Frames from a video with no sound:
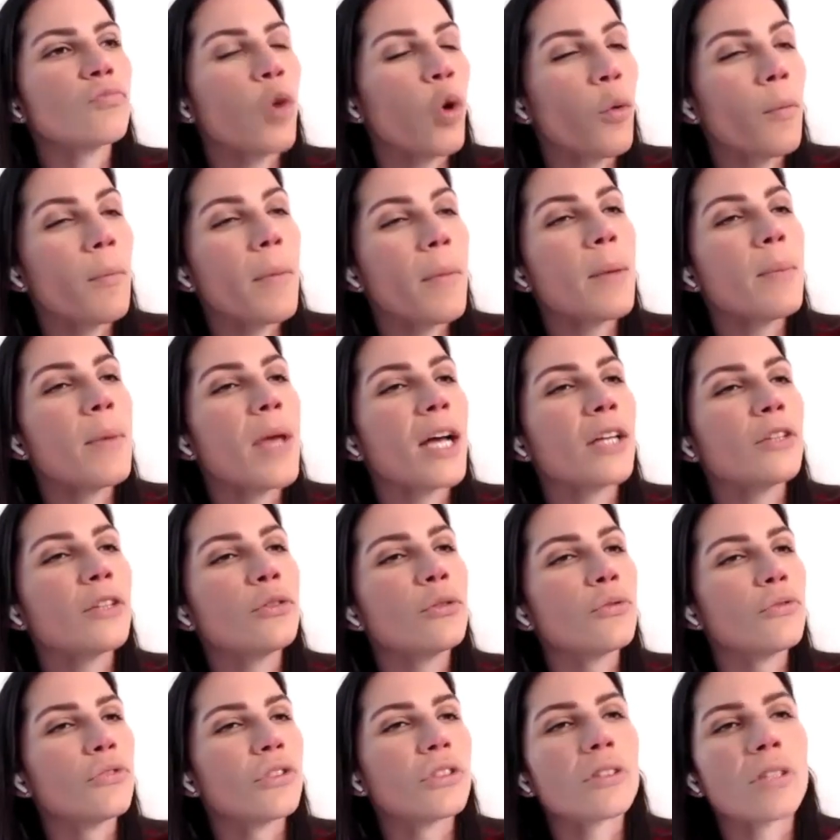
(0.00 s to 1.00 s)
Or maybe I
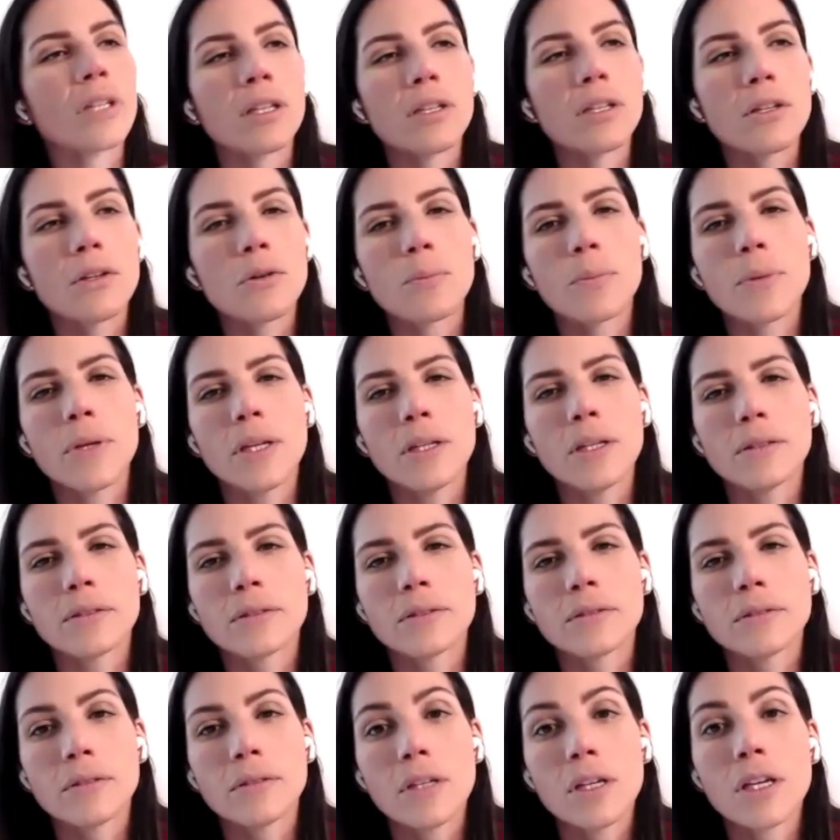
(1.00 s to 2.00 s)
do just a little
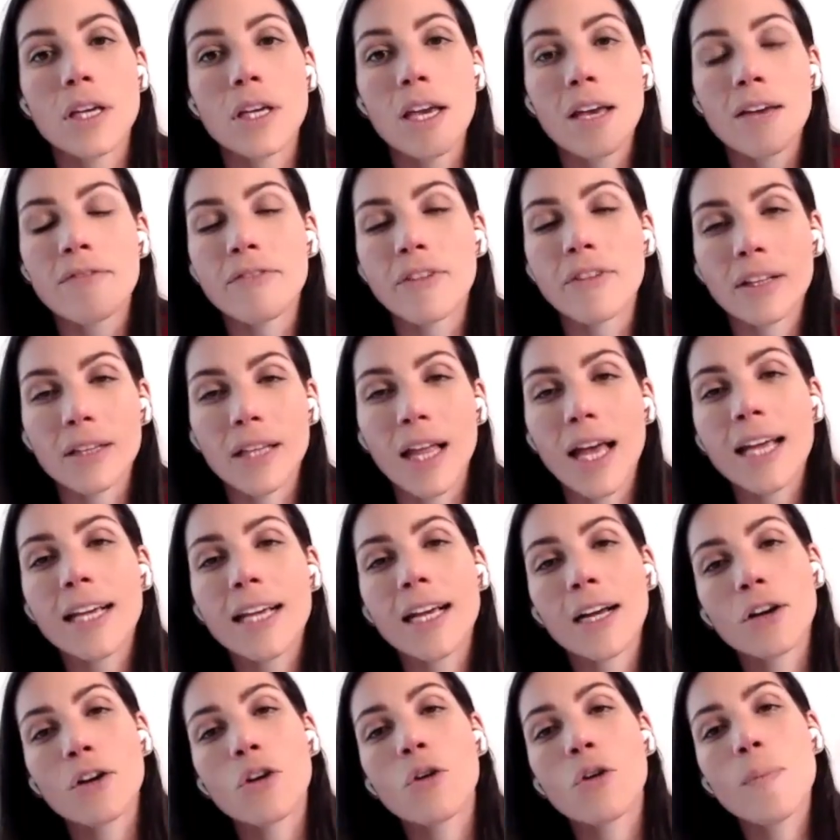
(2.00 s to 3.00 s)
piece. If I
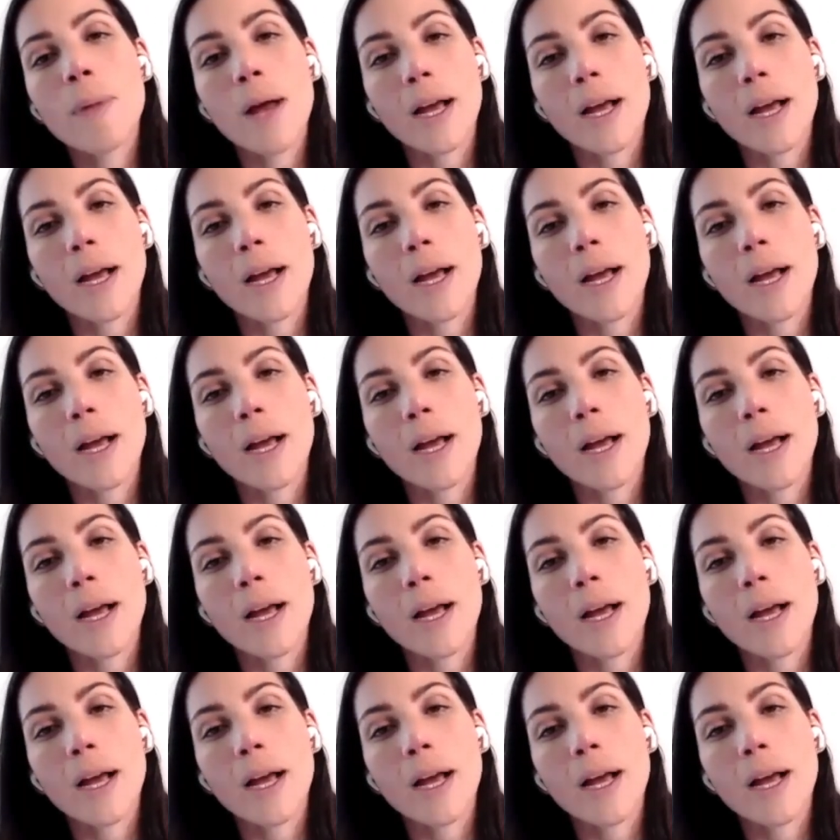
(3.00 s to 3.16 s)
like, I go